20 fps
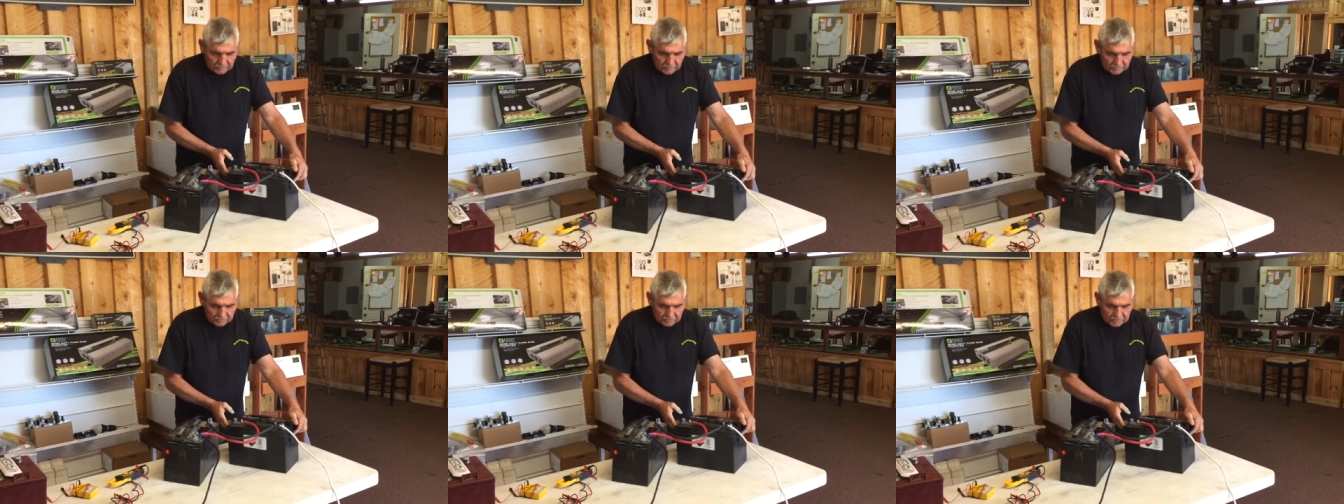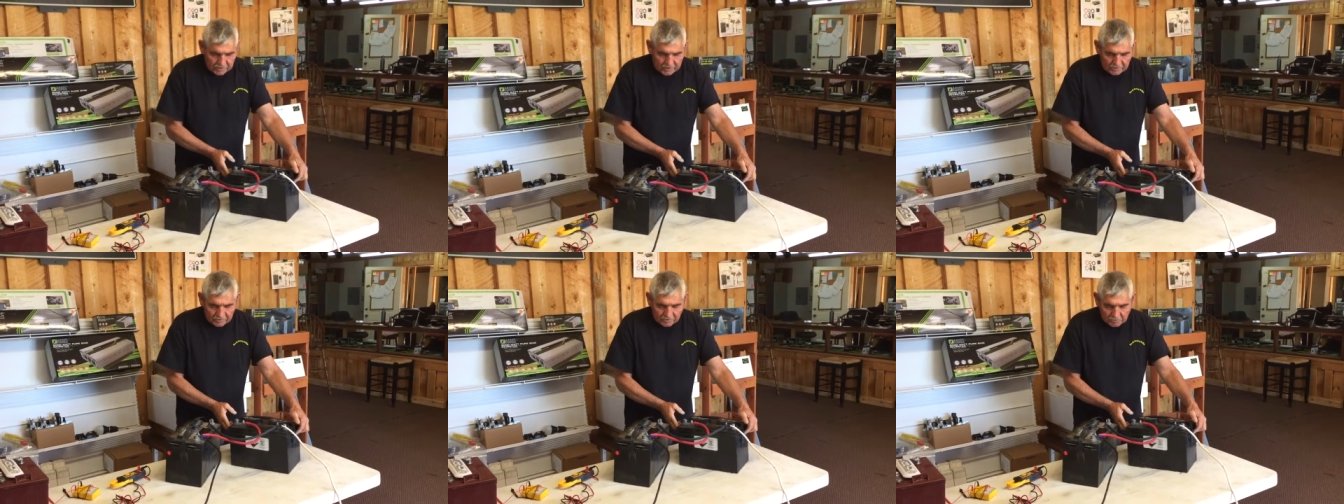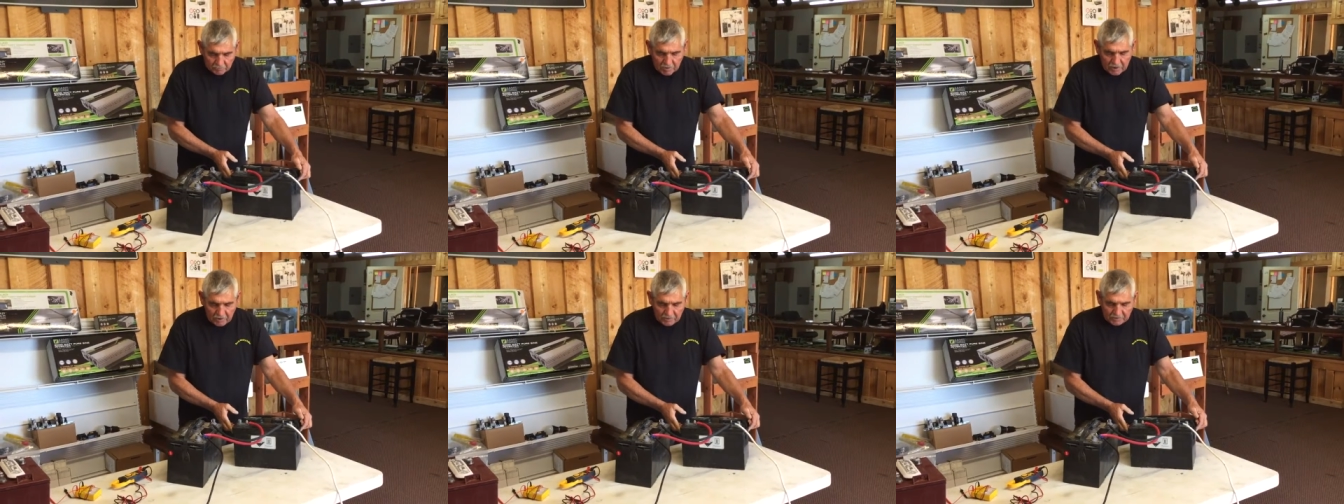it
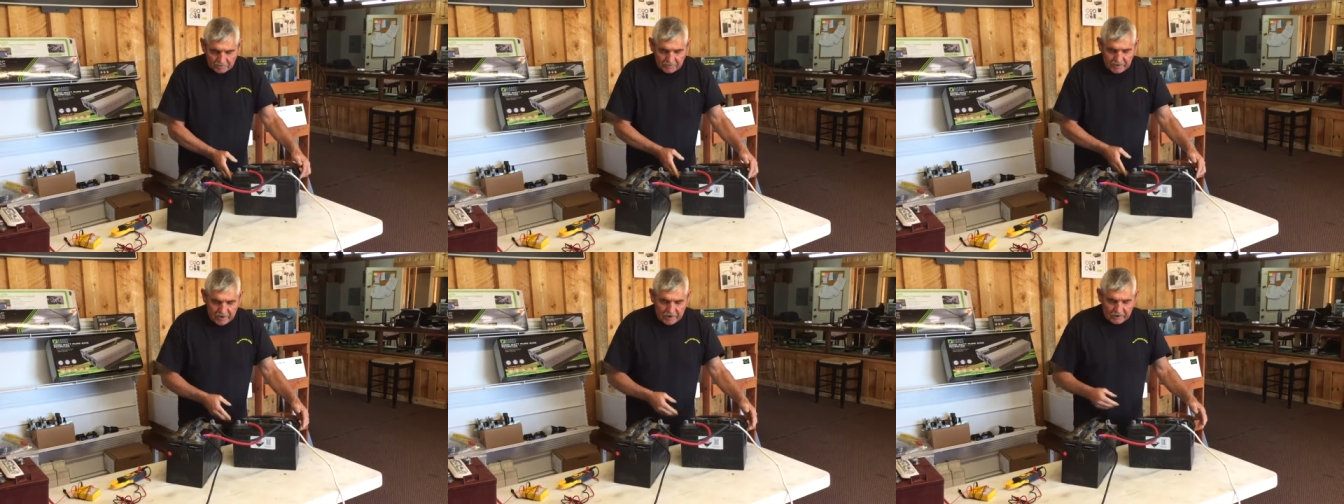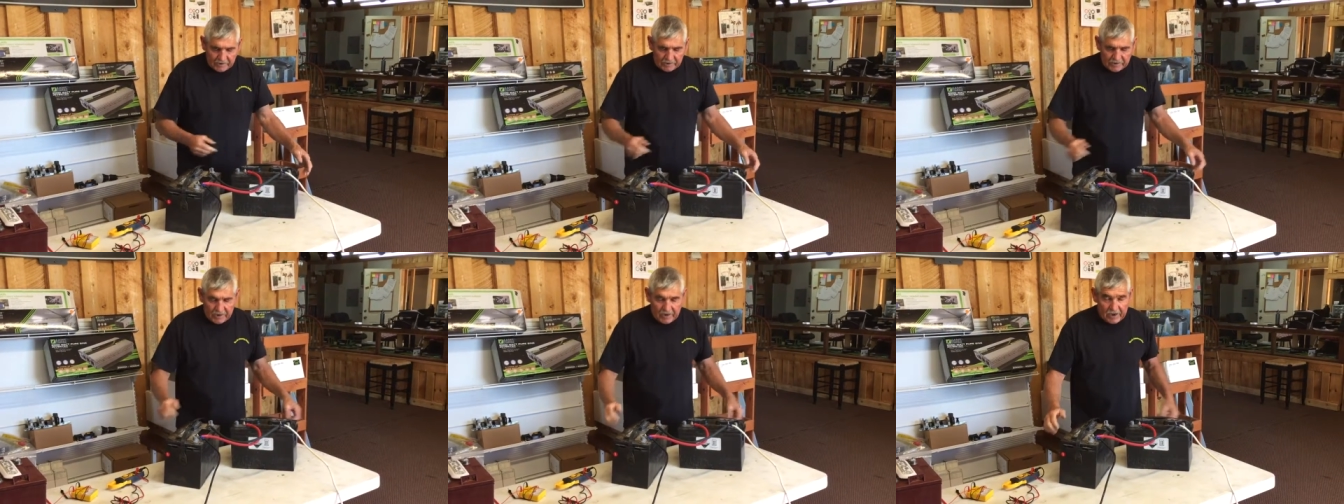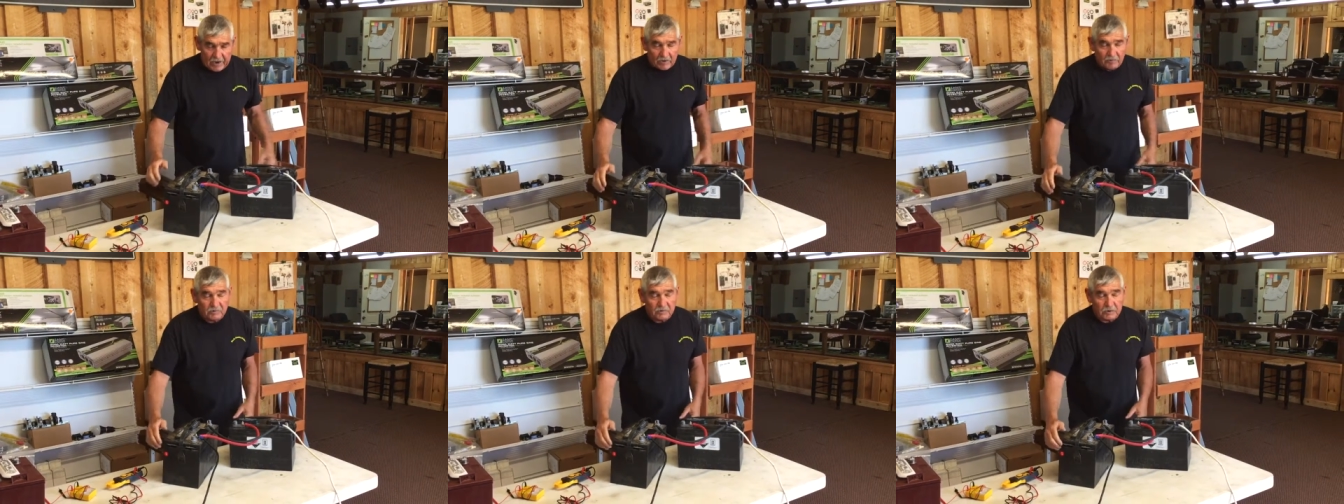takes about a day and a
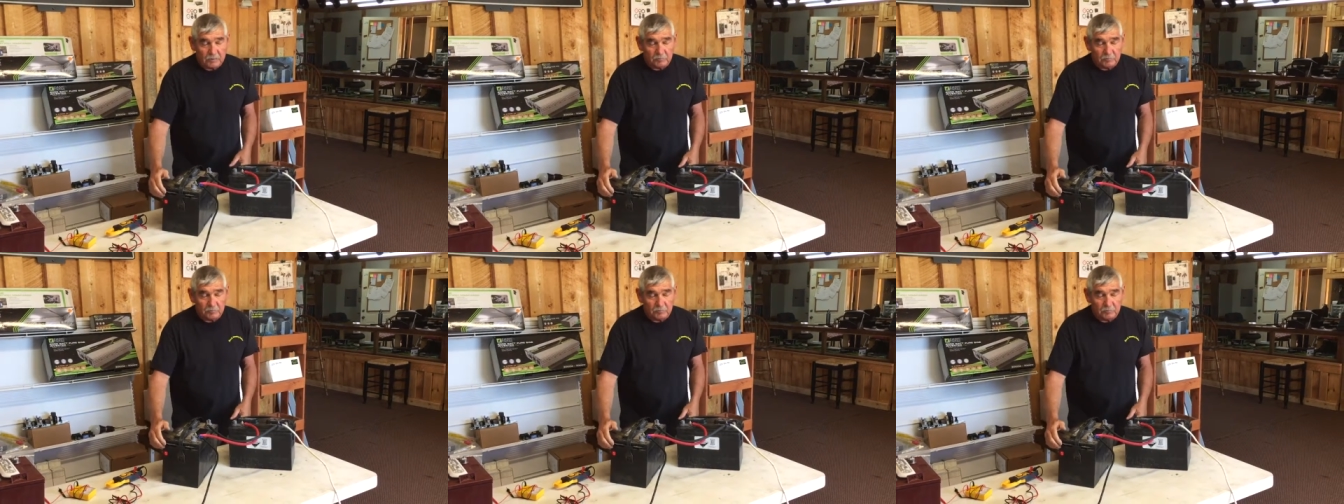half,